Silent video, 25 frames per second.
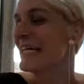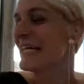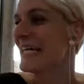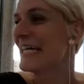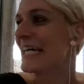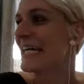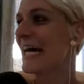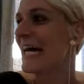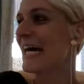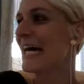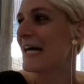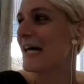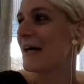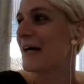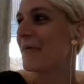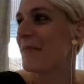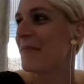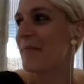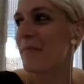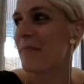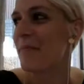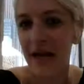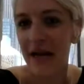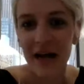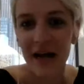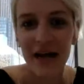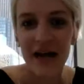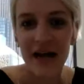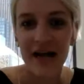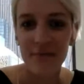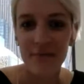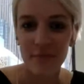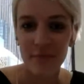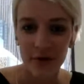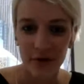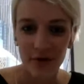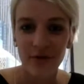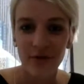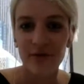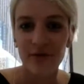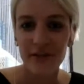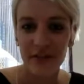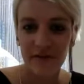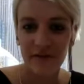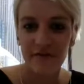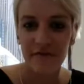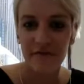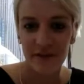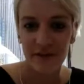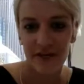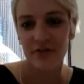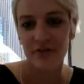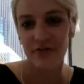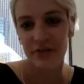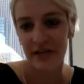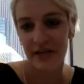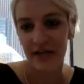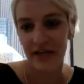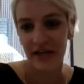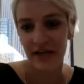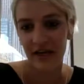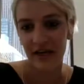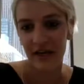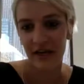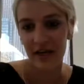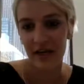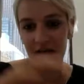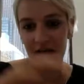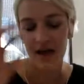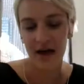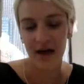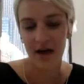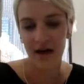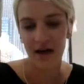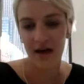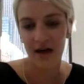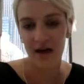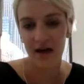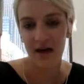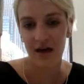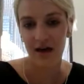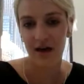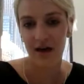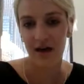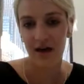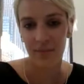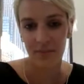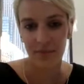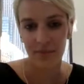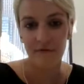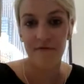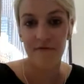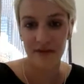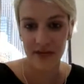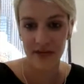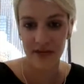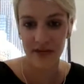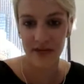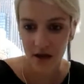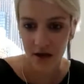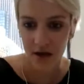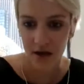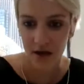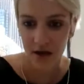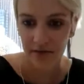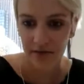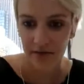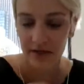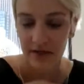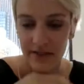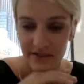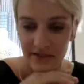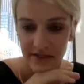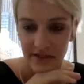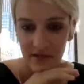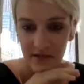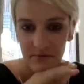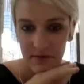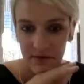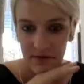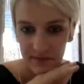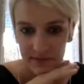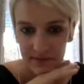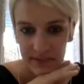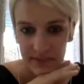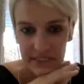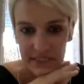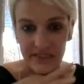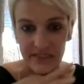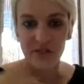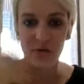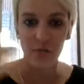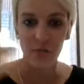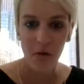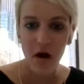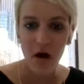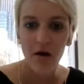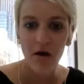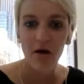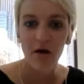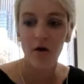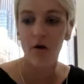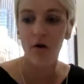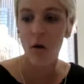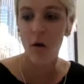But I am currently finishing up a video that is going to be released tomorrow,